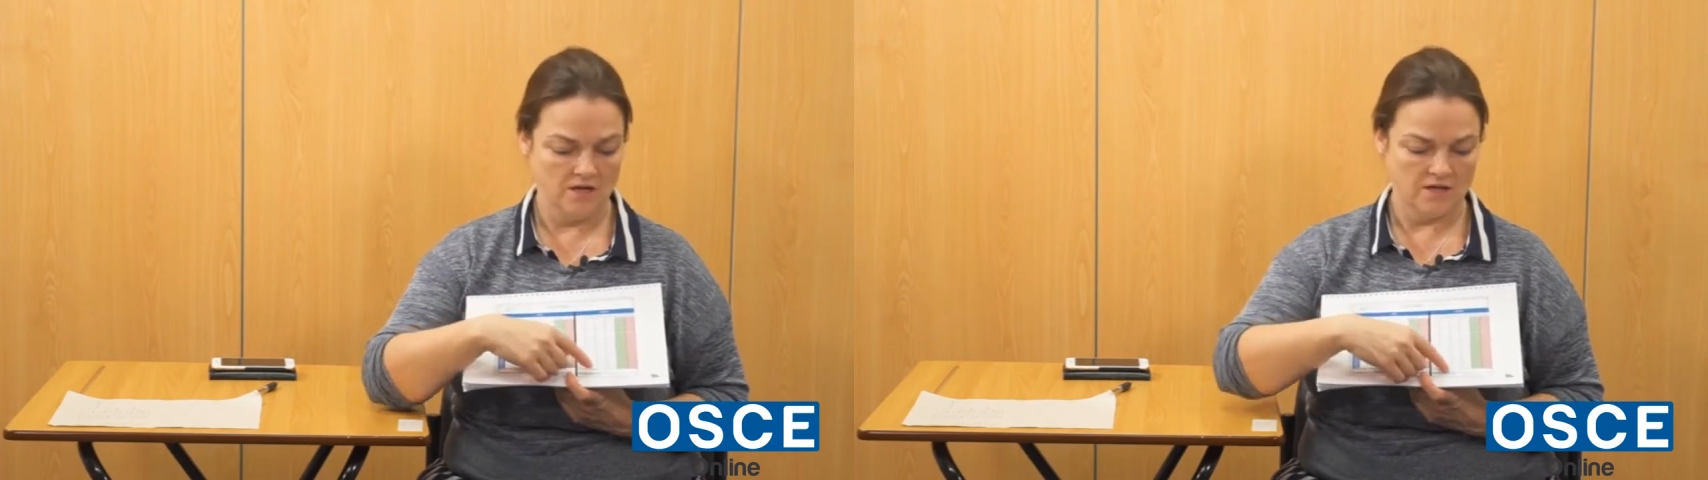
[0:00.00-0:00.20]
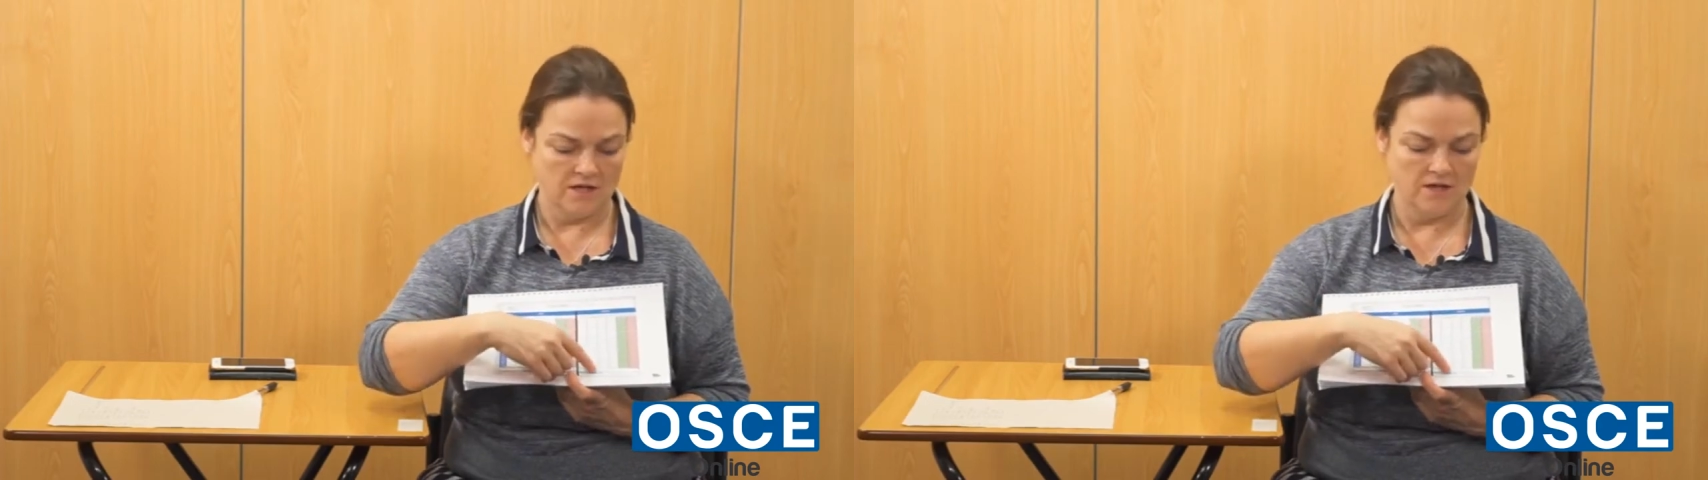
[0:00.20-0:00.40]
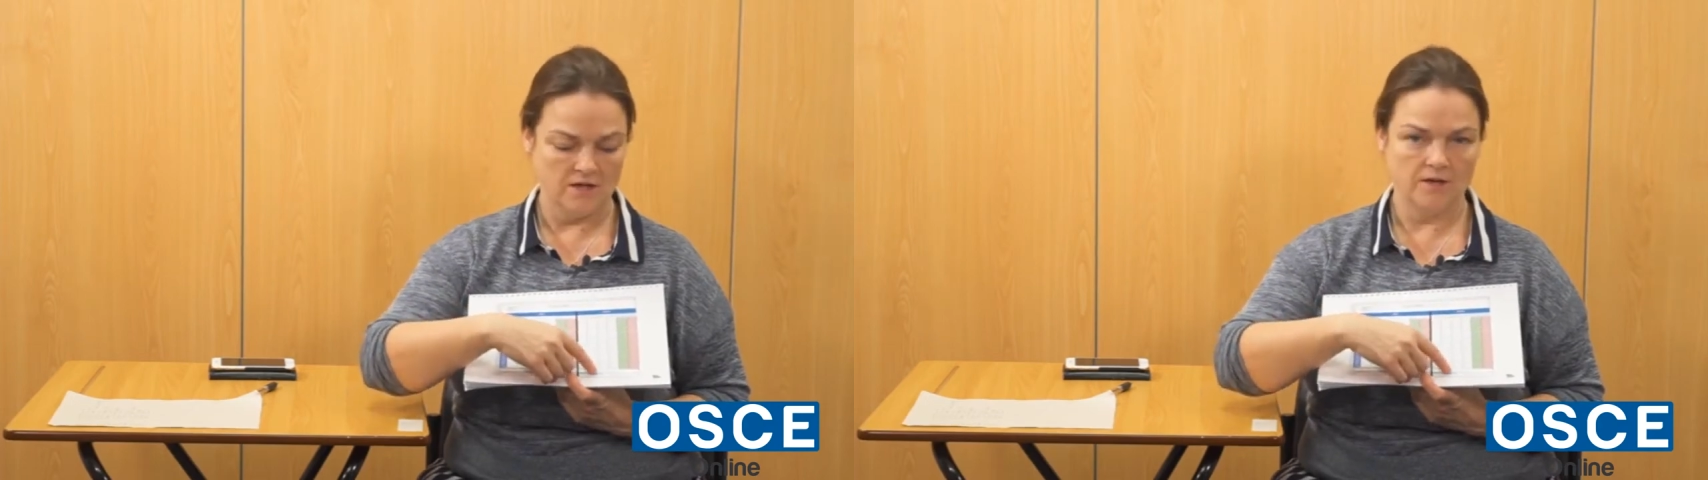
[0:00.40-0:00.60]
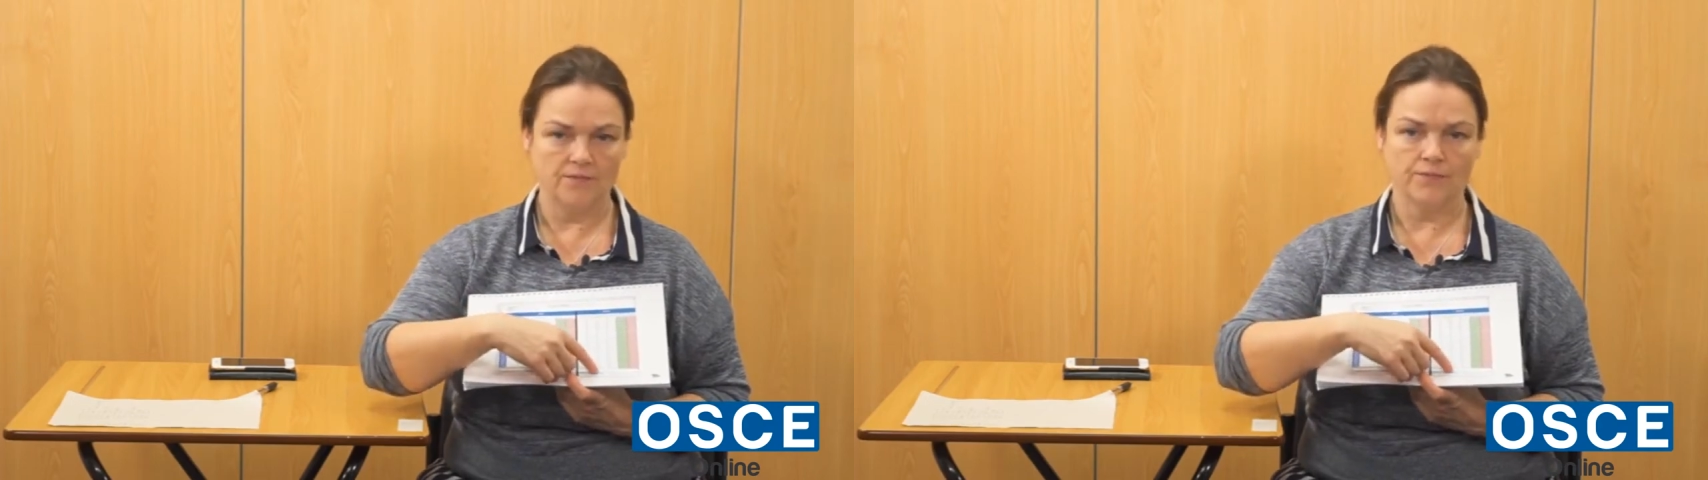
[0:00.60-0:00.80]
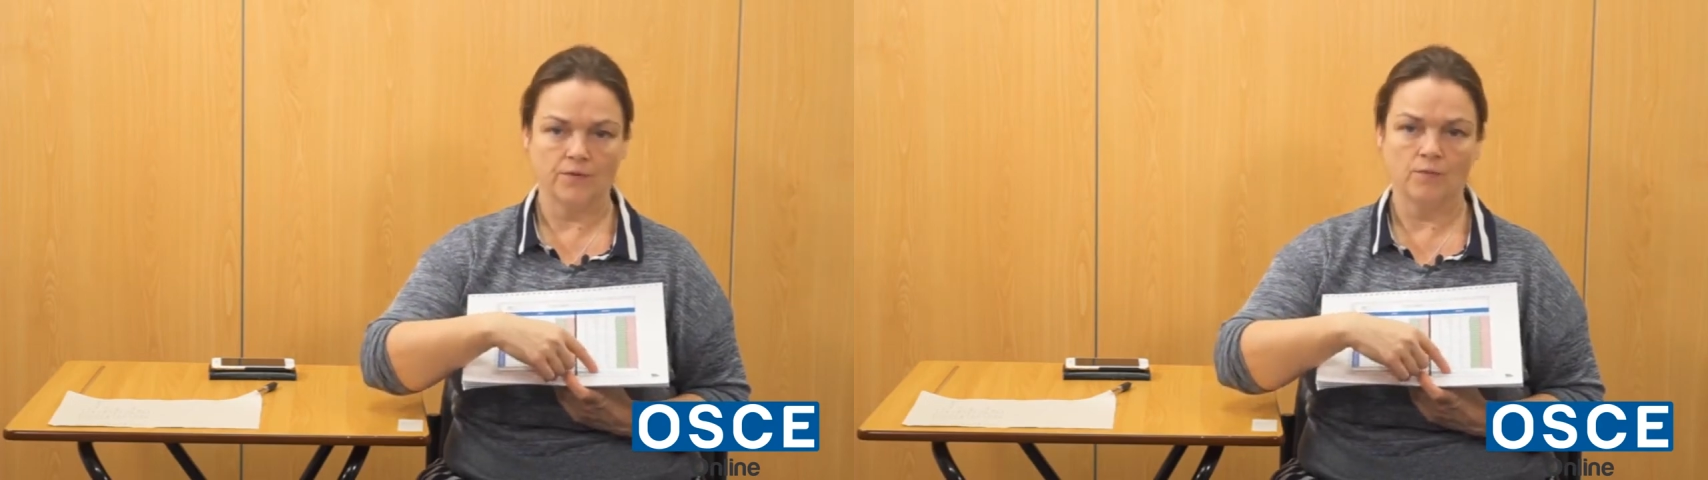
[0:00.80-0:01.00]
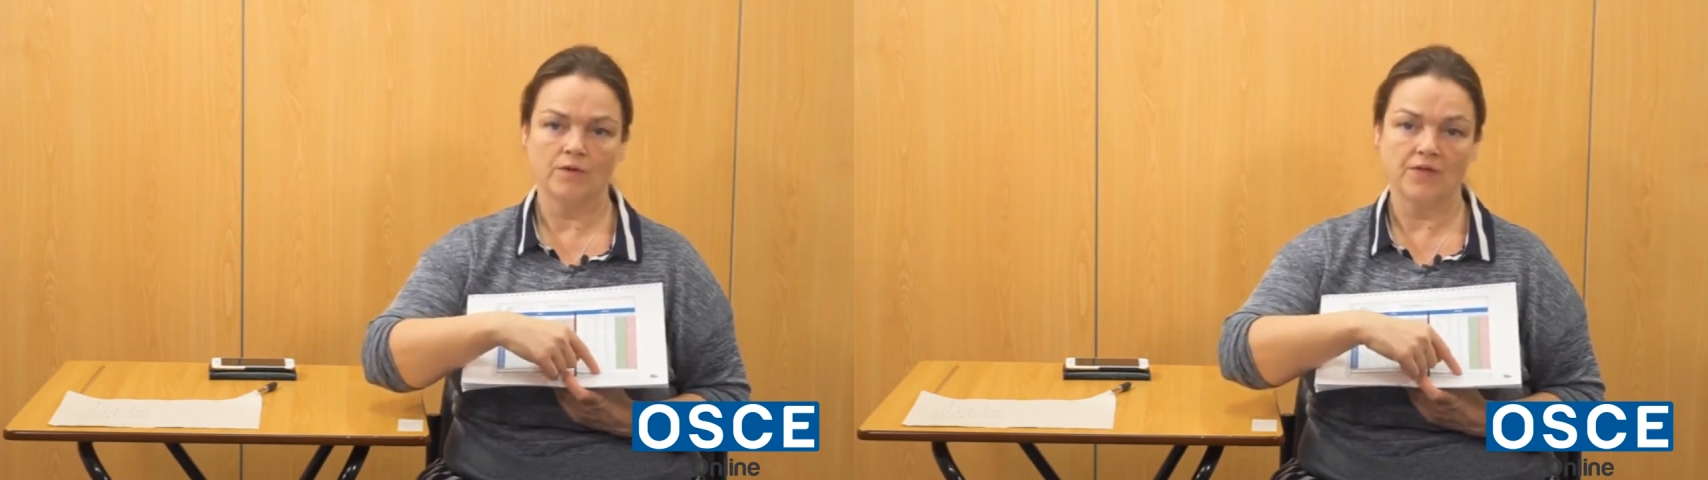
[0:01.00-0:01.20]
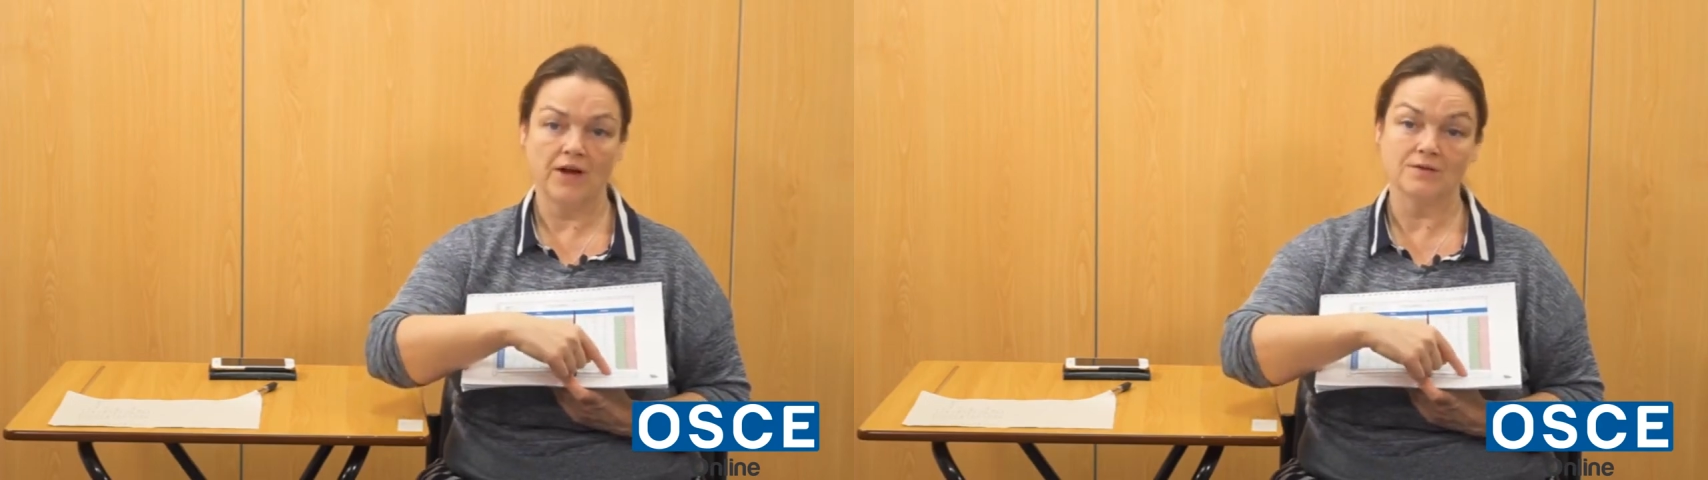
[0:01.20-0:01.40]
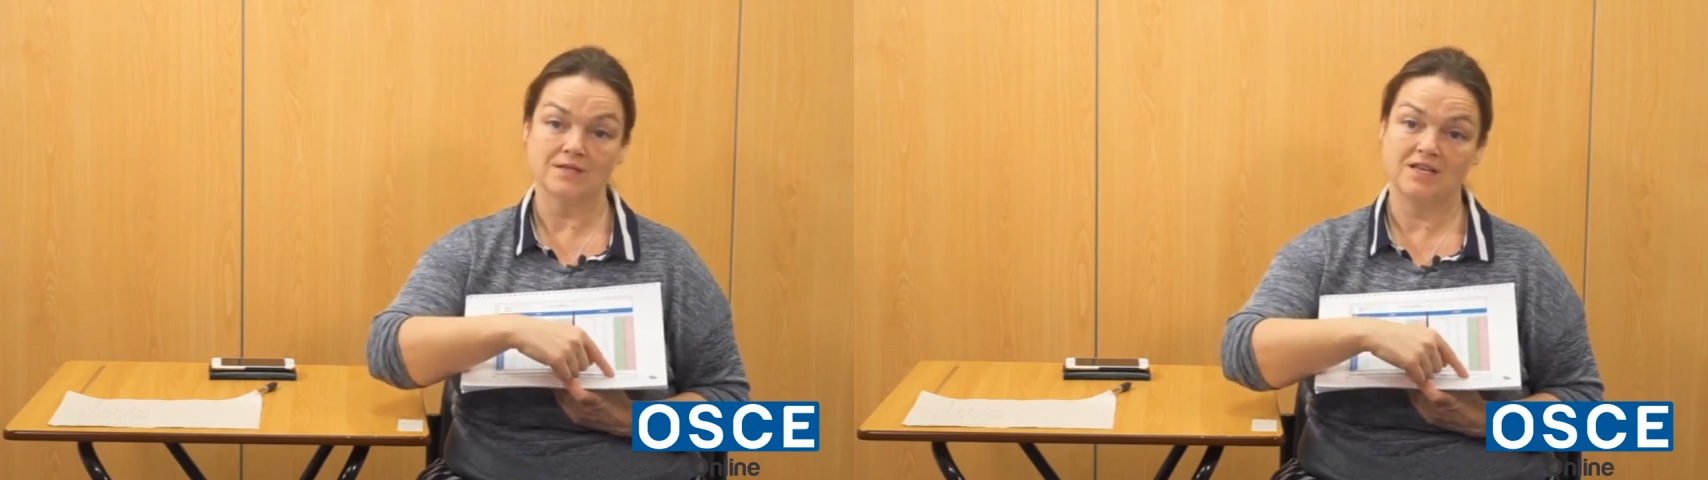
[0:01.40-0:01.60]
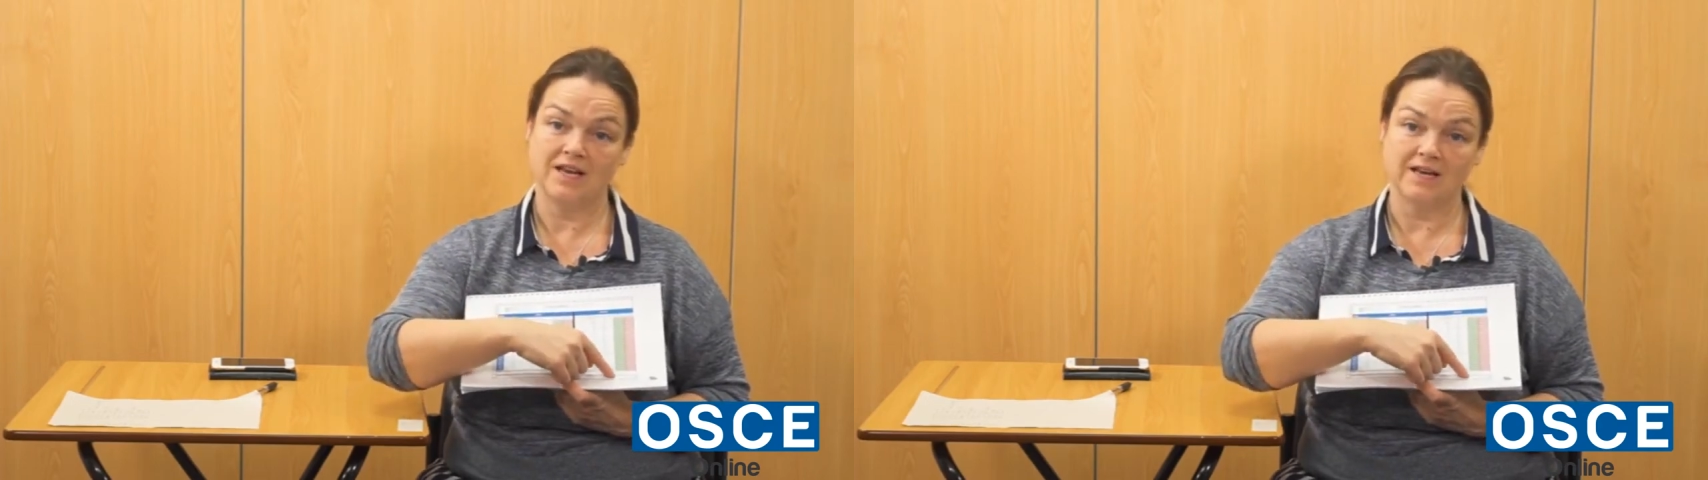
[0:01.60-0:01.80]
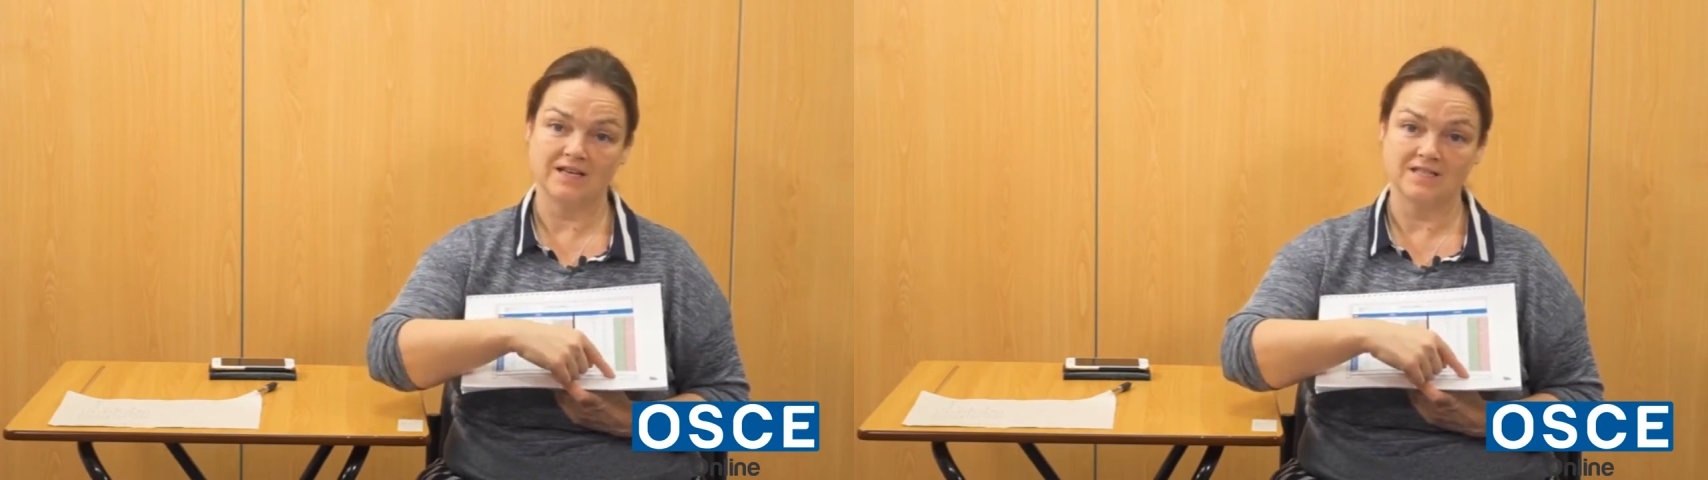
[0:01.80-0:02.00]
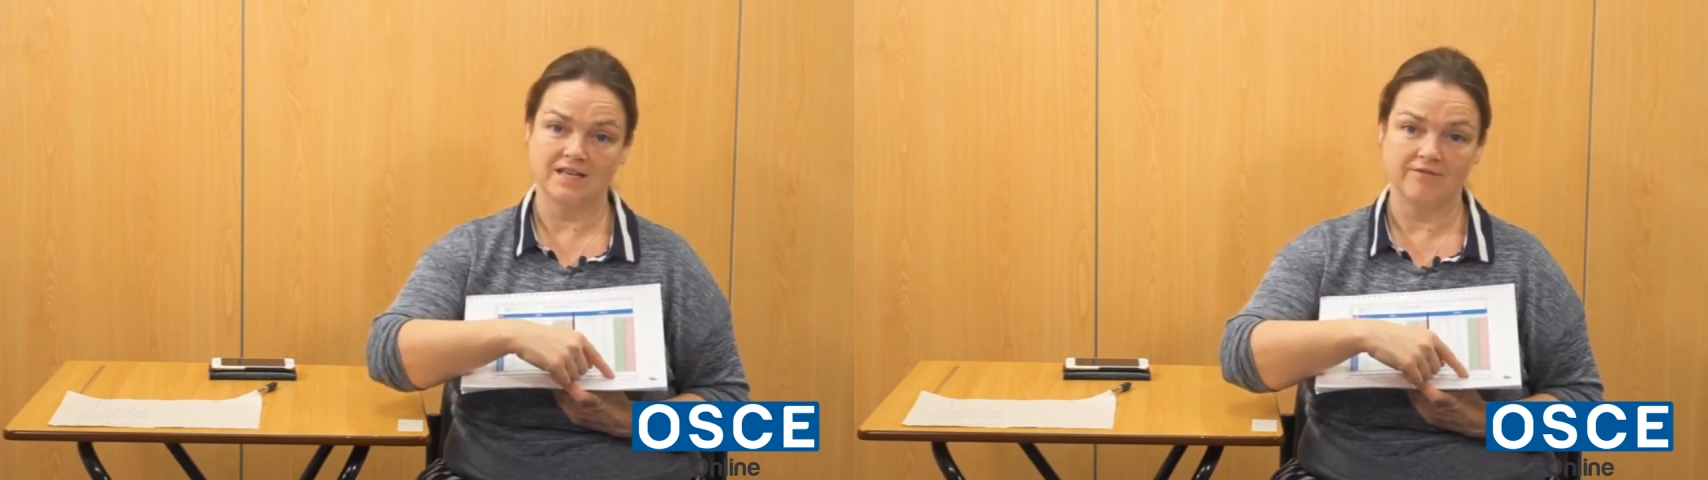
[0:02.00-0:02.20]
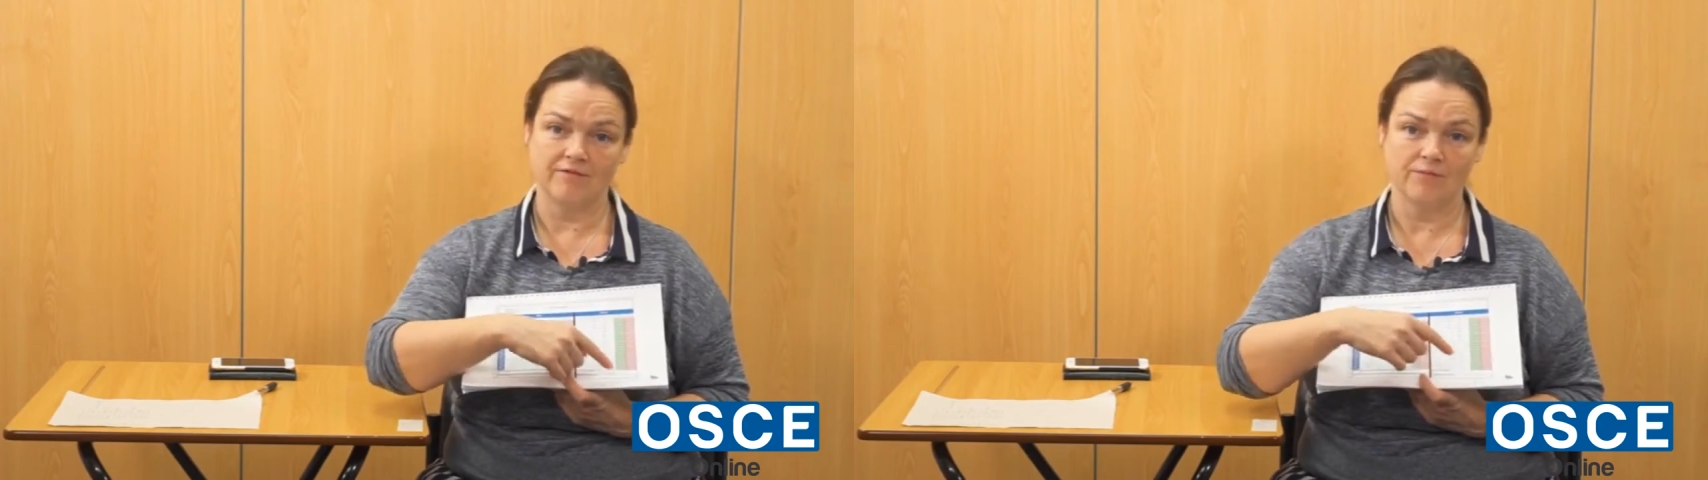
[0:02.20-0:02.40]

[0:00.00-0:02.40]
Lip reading: the 1,000 negative.